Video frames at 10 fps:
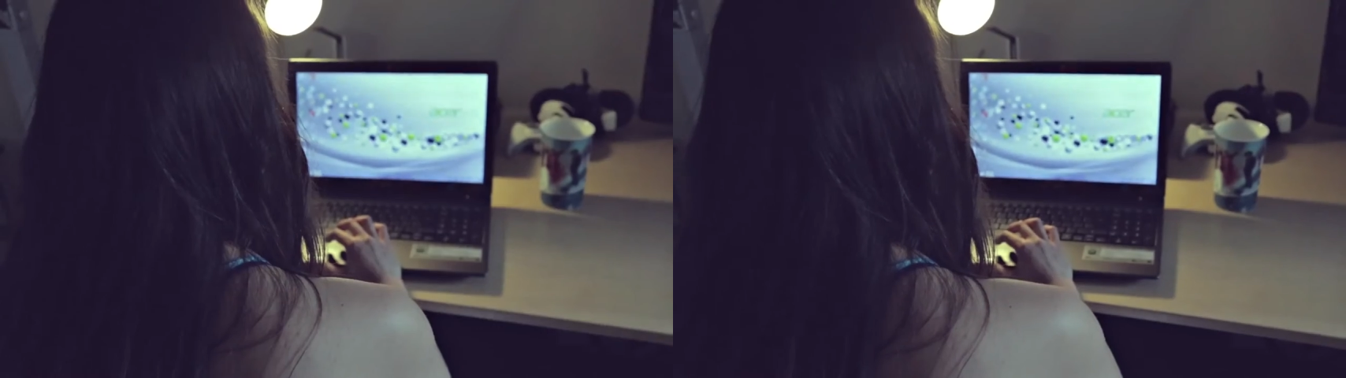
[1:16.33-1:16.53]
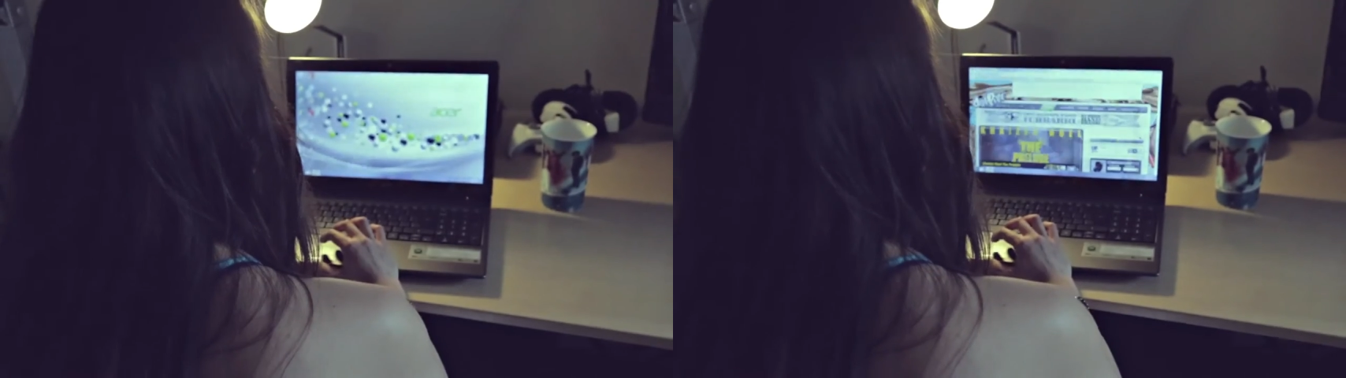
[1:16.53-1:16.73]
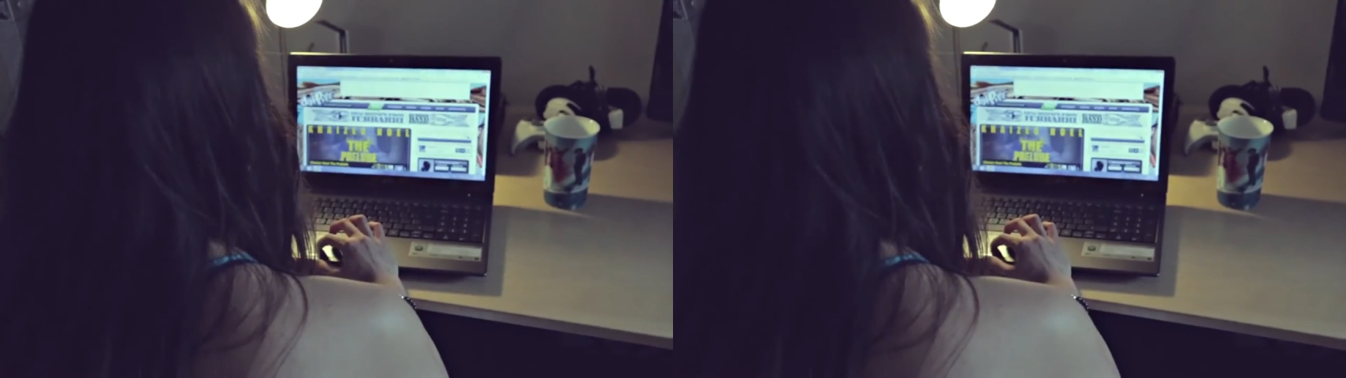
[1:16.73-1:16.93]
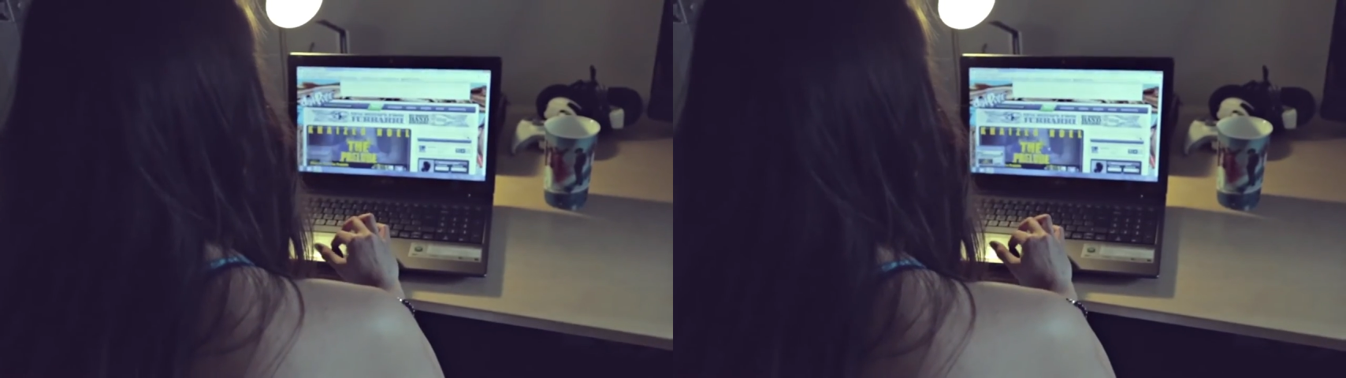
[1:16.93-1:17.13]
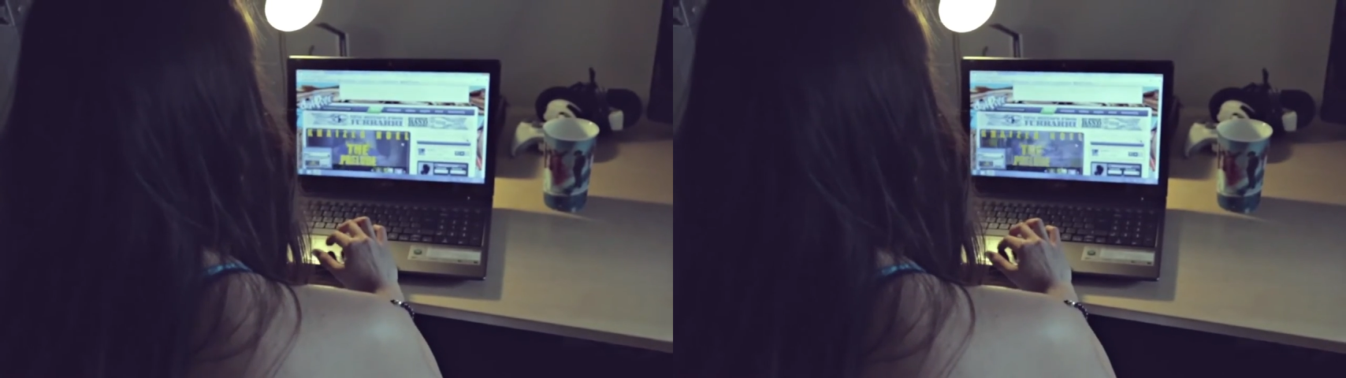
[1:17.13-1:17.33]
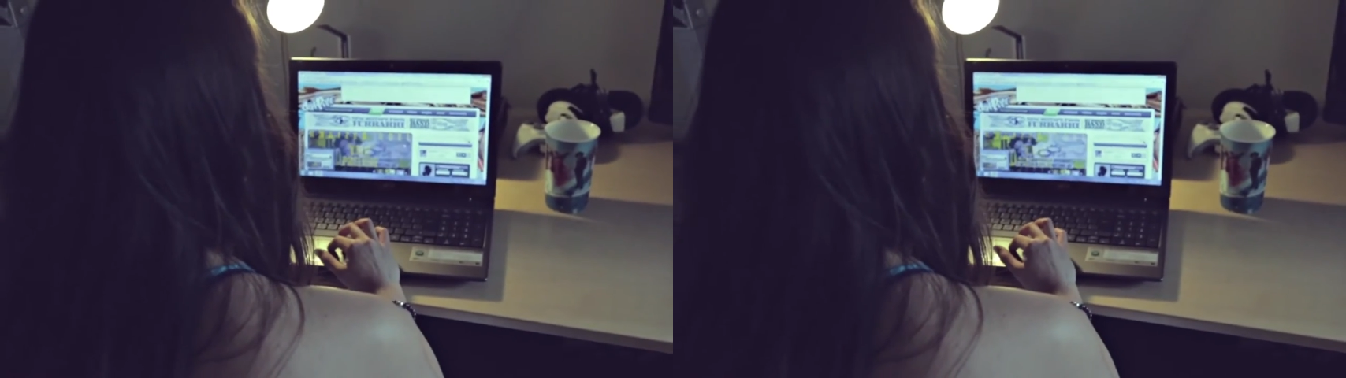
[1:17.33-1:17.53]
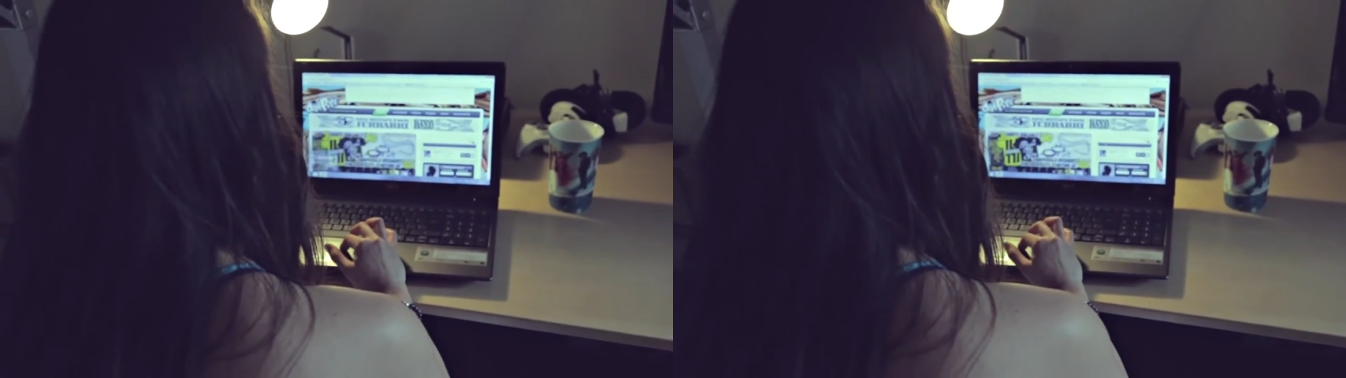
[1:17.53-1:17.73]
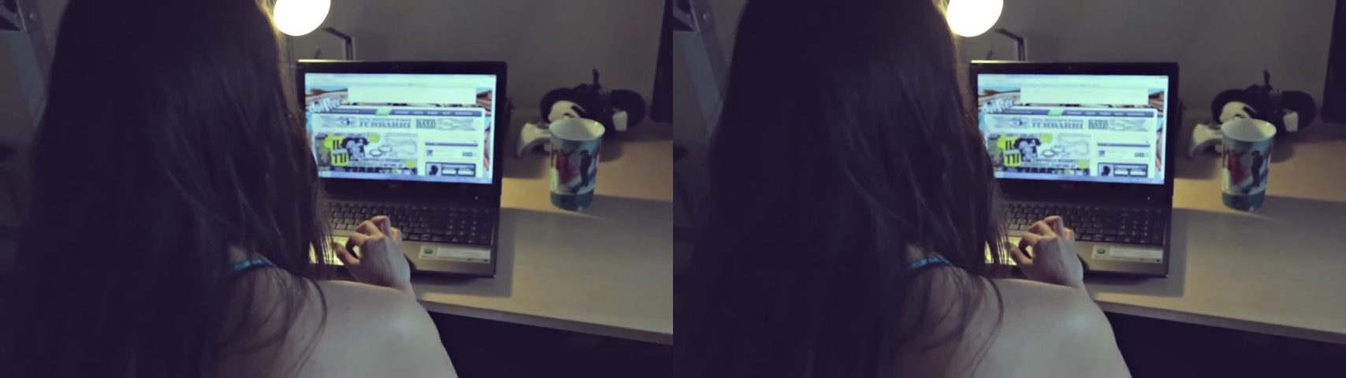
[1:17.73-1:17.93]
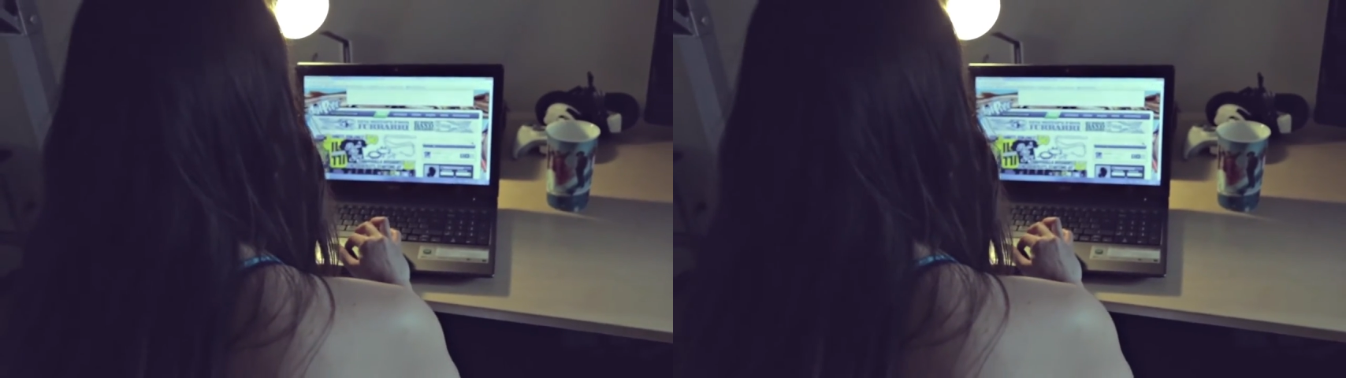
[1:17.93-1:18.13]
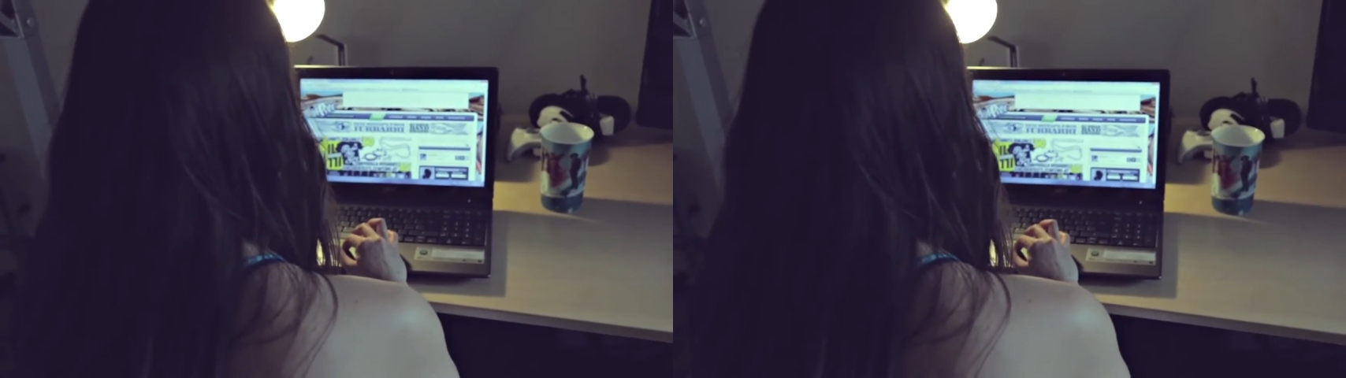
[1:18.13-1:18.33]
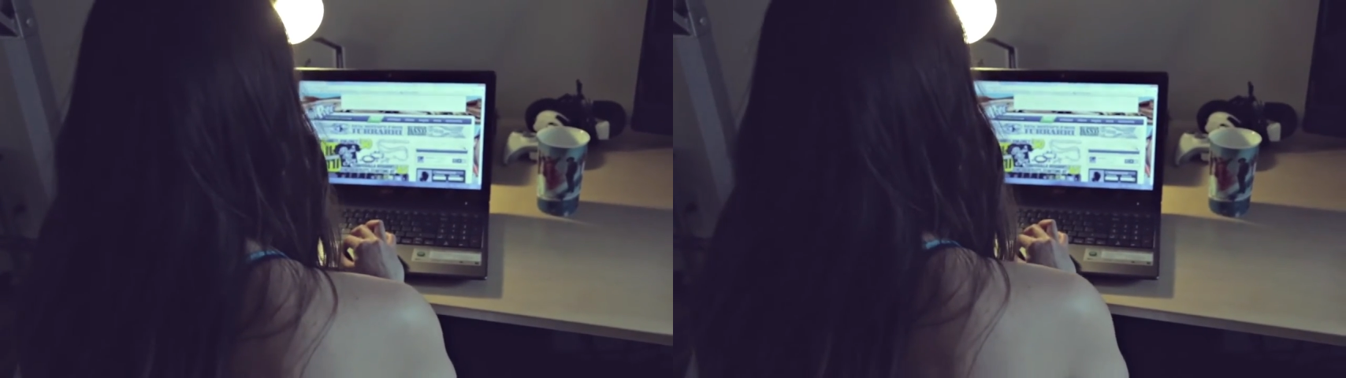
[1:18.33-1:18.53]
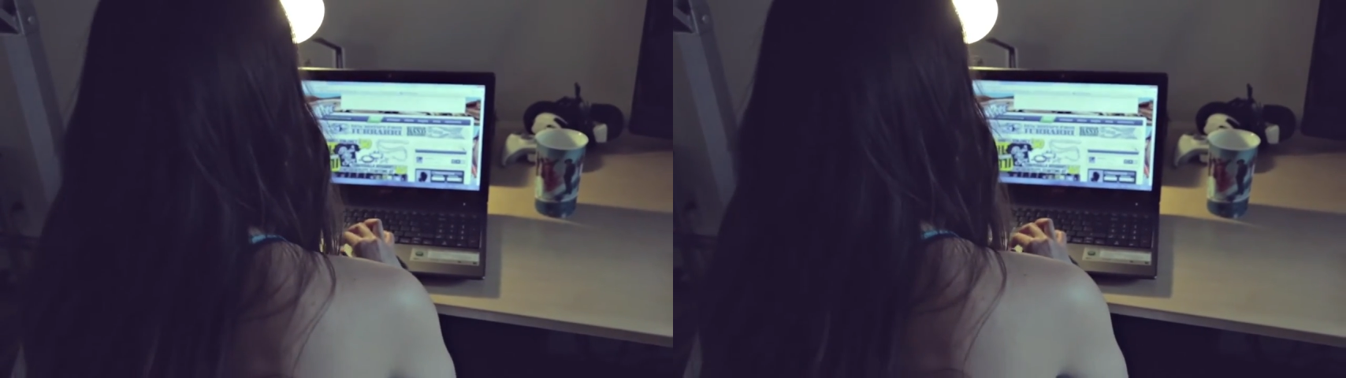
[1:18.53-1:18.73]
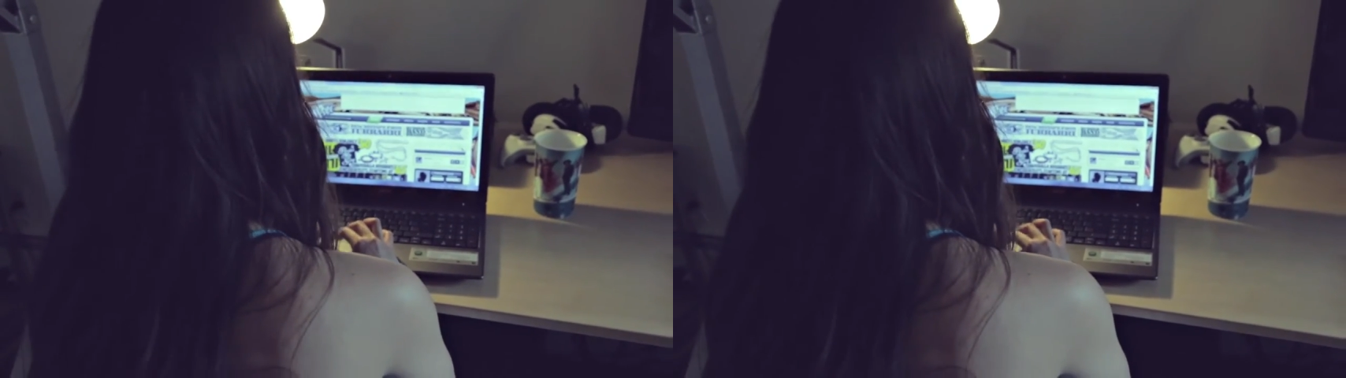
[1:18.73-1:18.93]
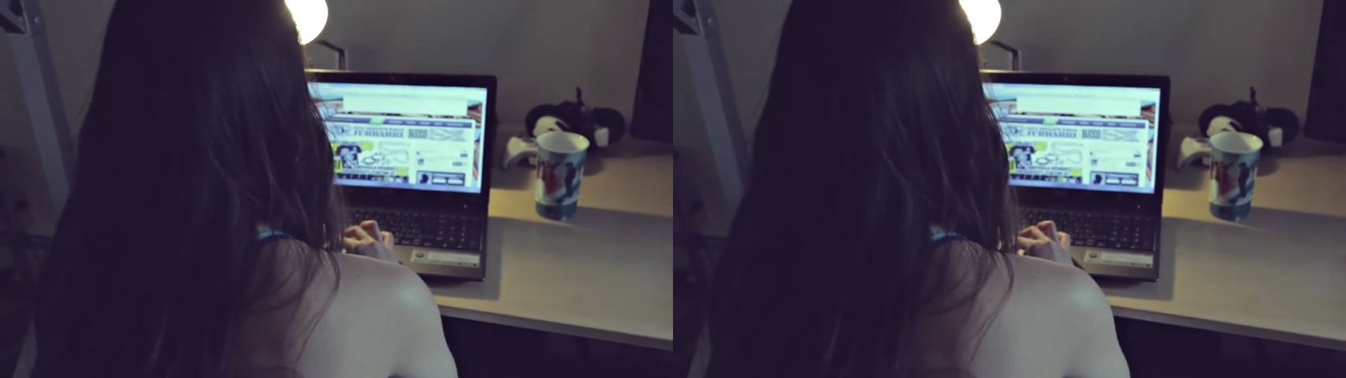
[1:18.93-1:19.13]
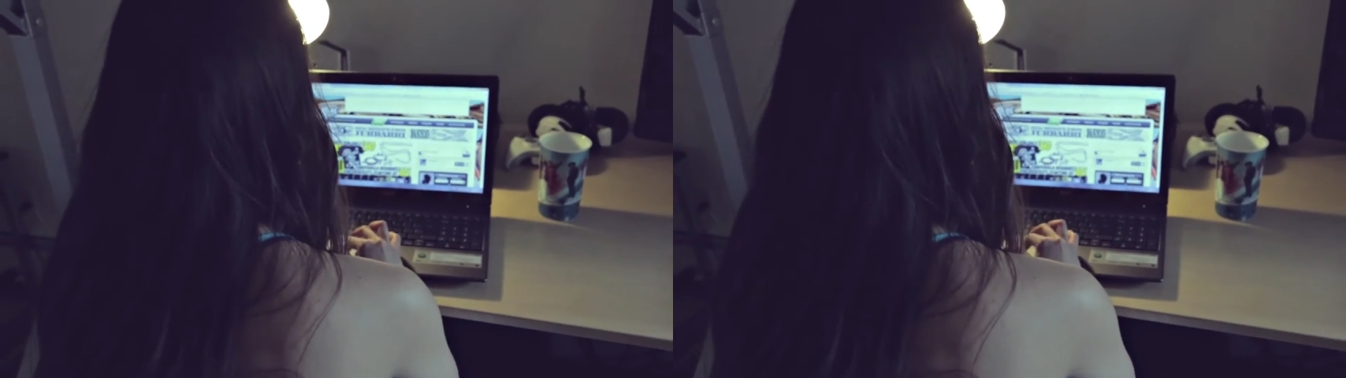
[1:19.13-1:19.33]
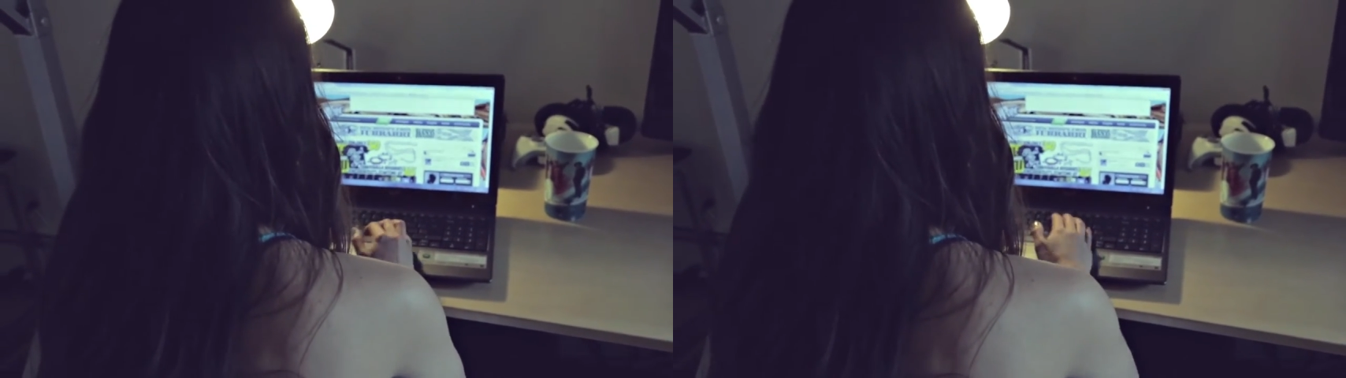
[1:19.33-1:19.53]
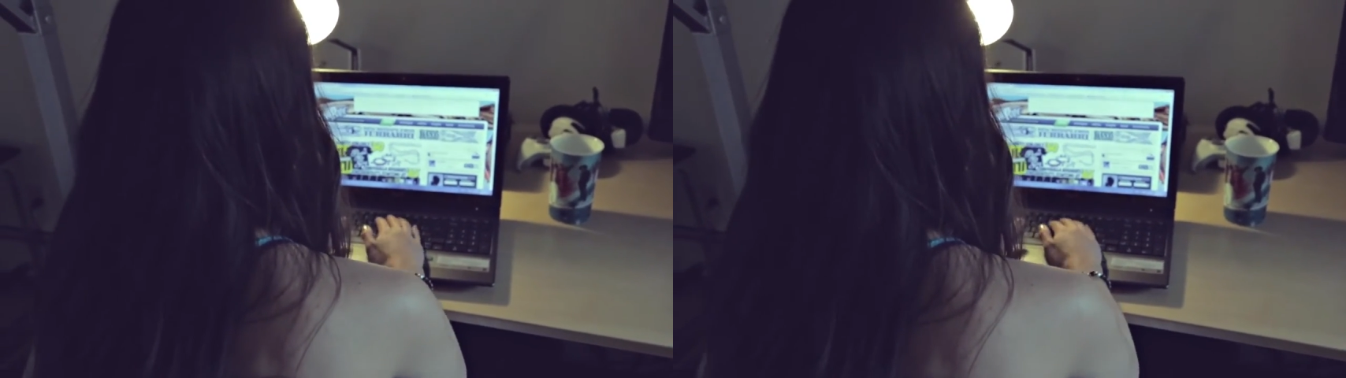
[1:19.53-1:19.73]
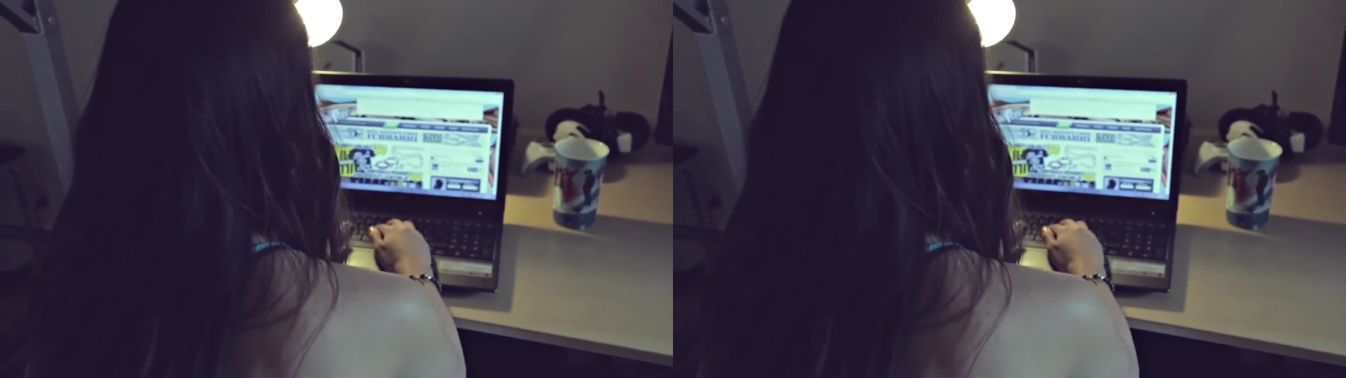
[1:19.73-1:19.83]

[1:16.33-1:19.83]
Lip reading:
Nobody's mouth can be seen.